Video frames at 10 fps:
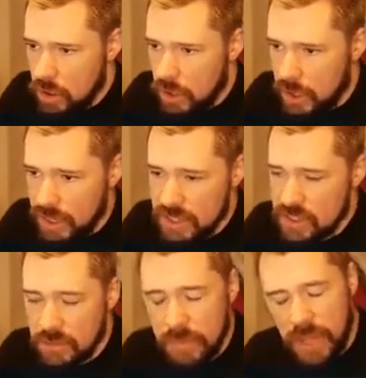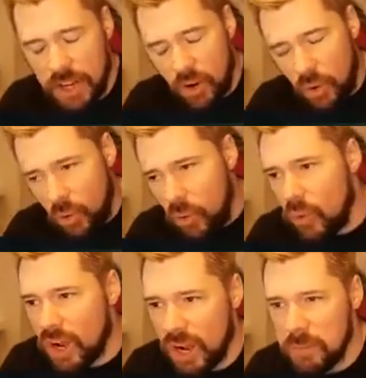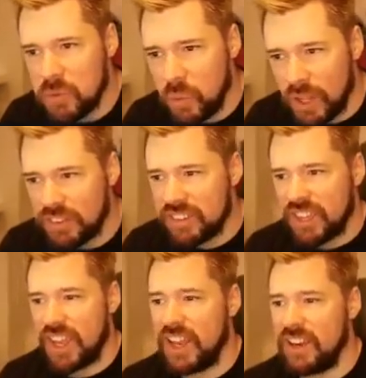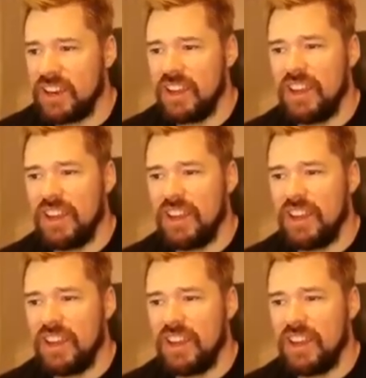And he has. And it all comes once again